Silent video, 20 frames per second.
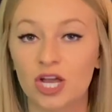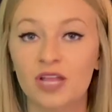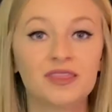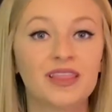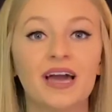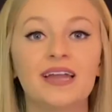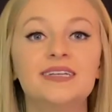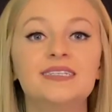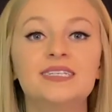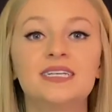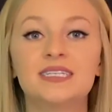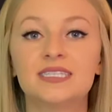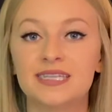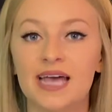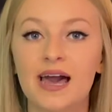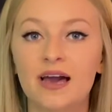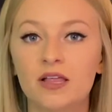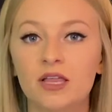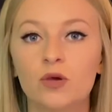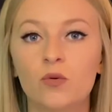And that is
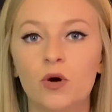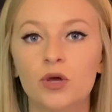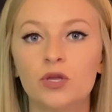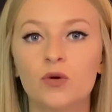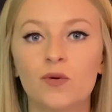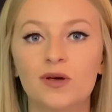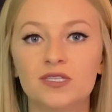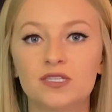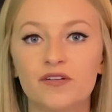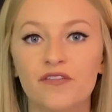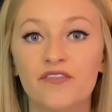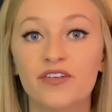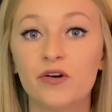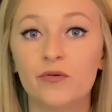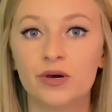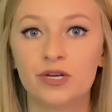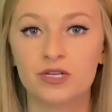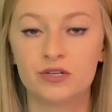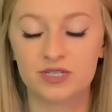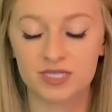exactly what you want to feel
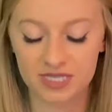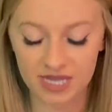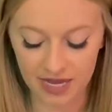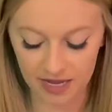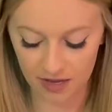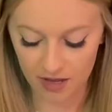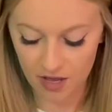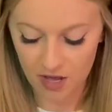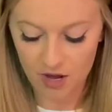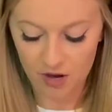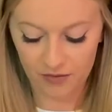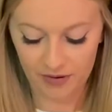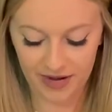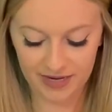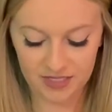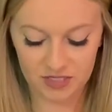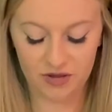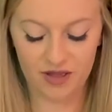when you sing, right?